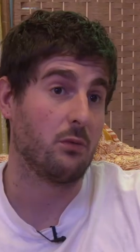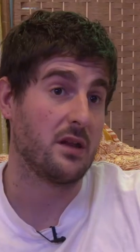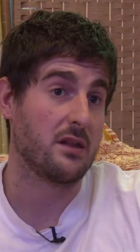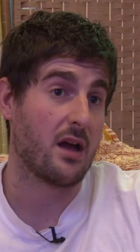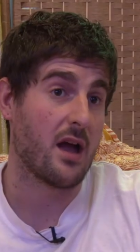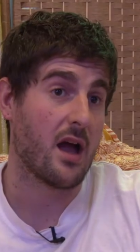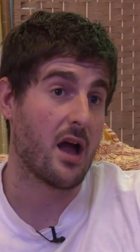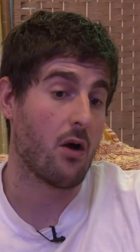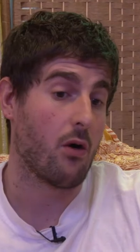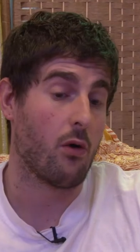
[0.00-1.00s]
with
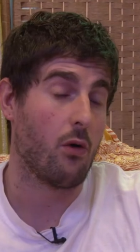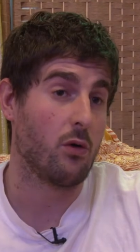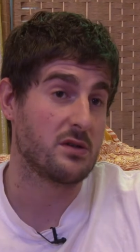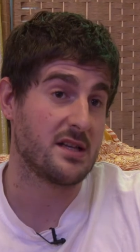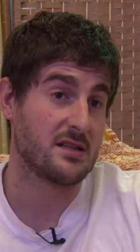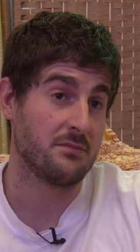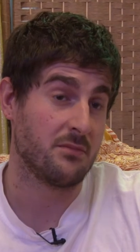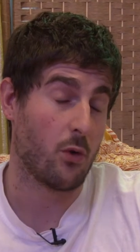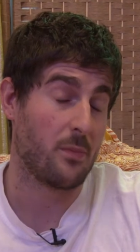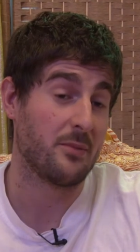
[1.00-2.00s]

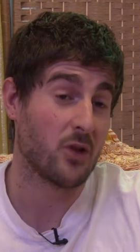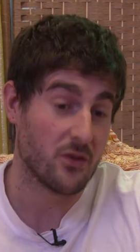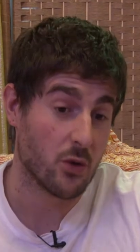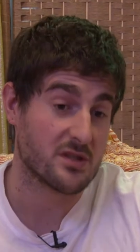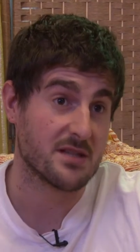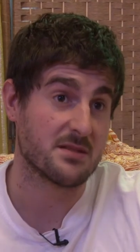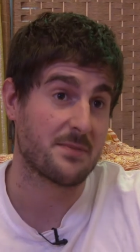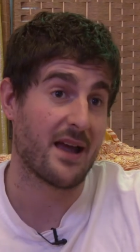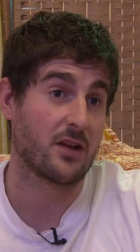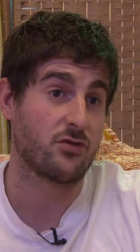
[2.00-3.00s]
autism or people on the autism
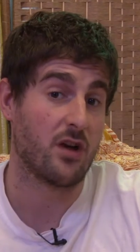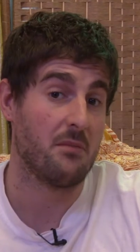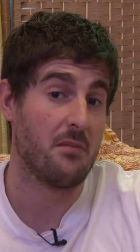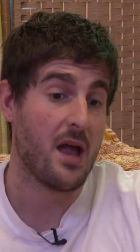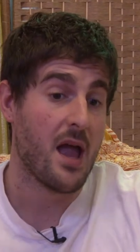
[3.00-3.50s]
spectrum,